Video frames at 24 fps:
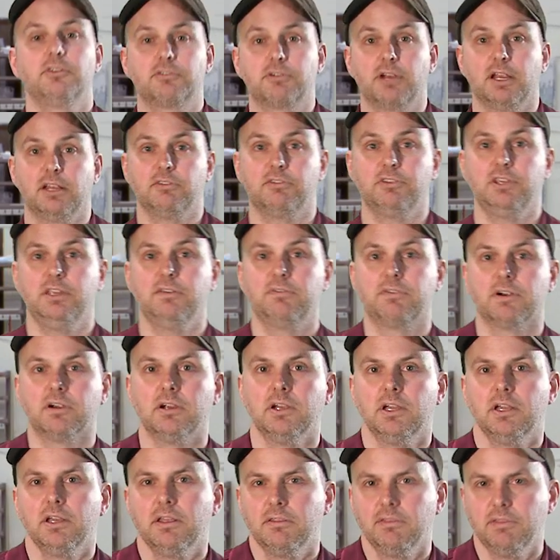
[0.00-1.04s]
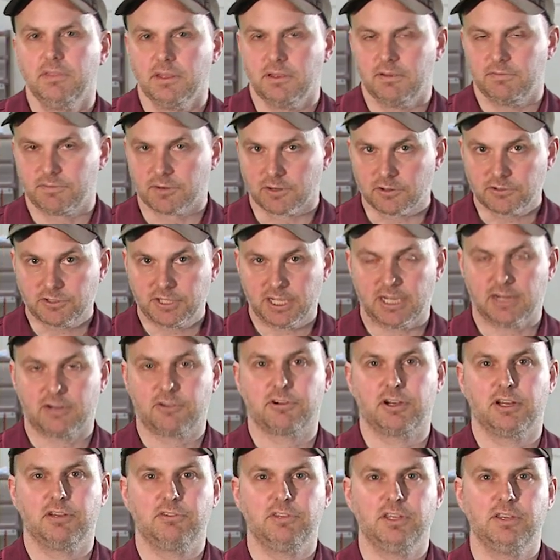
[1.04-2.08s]
transceiver. The Vertec
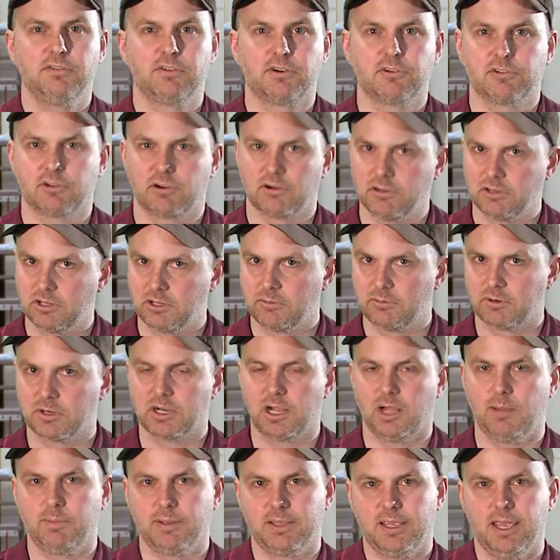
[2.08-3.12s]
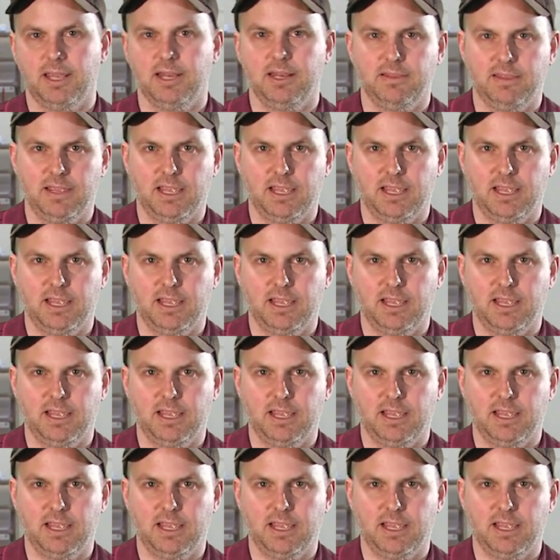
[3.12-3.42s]
transceivers are a little more complicated.